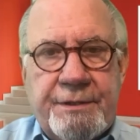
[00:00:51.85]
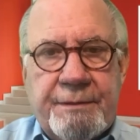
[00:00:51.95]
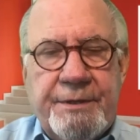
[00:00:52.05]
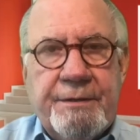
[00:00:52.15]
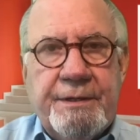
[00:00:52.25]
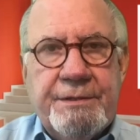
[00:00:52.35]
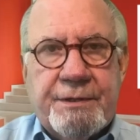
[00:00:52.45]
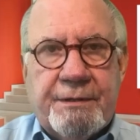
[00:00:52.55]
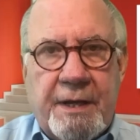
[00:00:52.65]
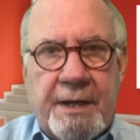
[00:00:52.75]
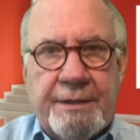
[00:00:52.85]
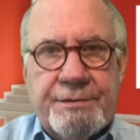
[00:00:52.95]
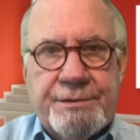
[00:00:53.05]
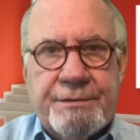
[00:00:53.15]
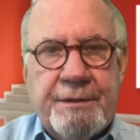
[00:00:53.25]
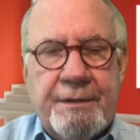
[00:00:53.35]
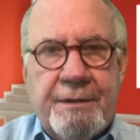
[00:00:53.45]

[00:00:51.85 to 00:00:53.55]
Communities Alliance